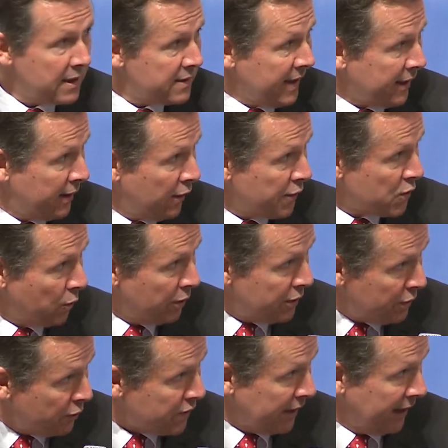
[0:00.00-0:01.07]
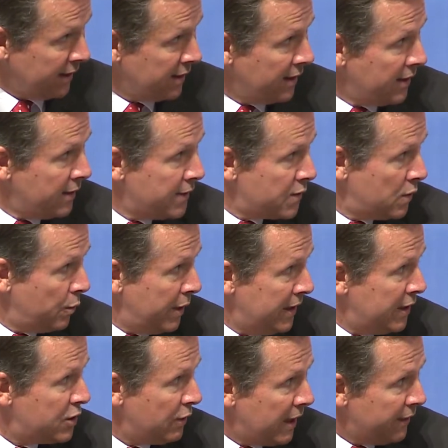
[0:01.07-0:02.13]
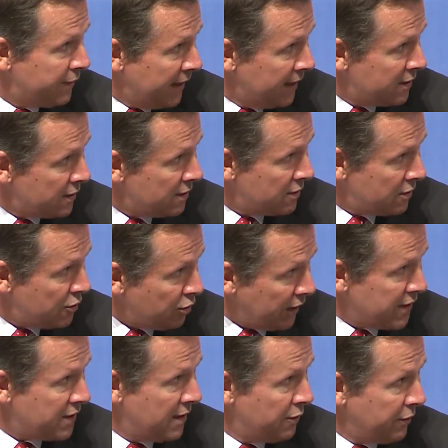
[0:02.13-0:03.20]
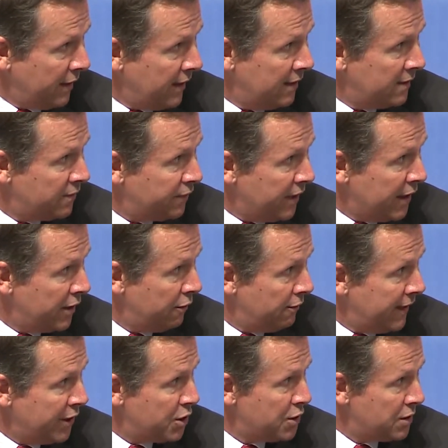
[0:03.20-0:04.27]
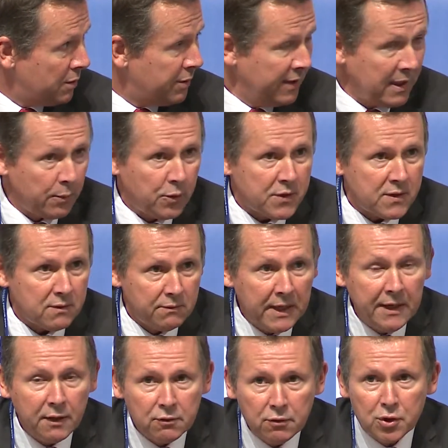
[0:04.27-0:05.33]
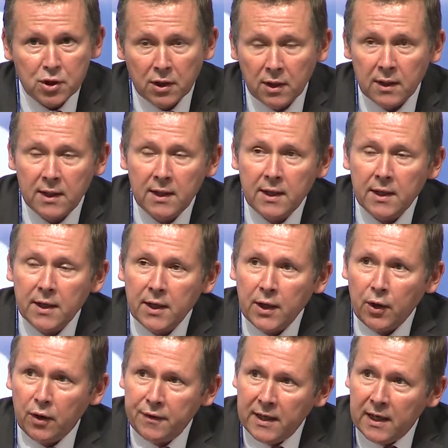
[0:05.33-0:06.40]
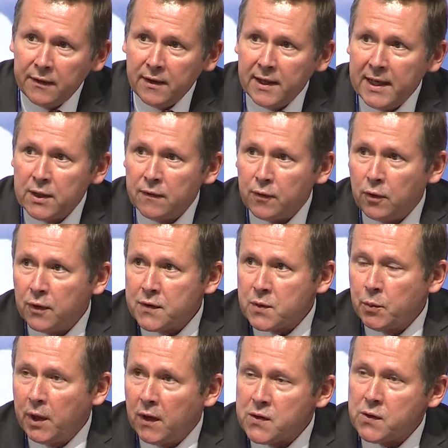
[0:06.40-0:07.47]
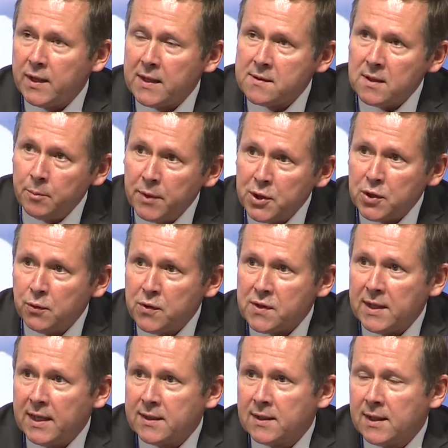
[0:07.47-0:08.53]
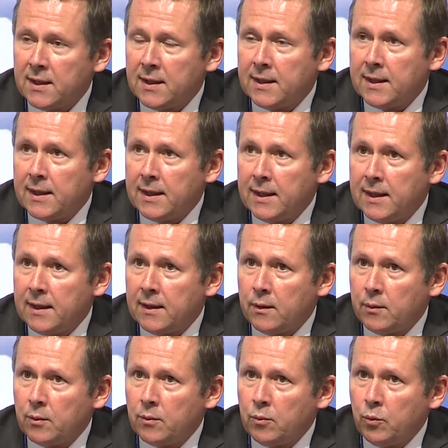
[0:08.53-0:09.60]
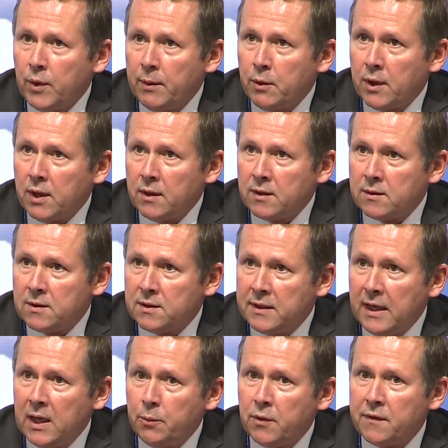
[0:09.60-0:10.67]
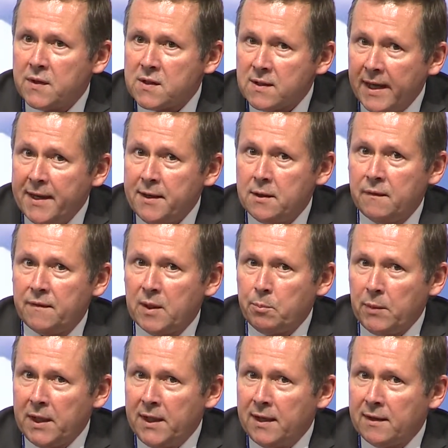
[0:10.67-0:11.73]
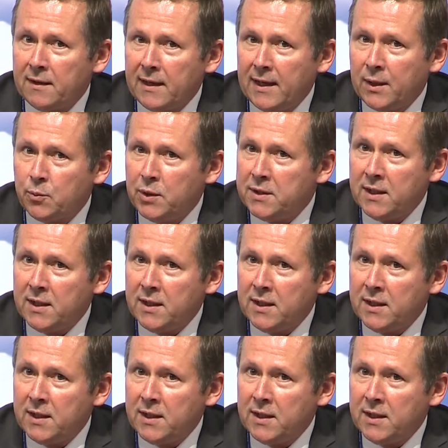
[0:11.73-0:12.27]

exactly also what you said. So we need to have that trust and friendly relationship, and that was really crucial. On the other end, of course, we also had some issues that we were dealing with a scientific meeting and we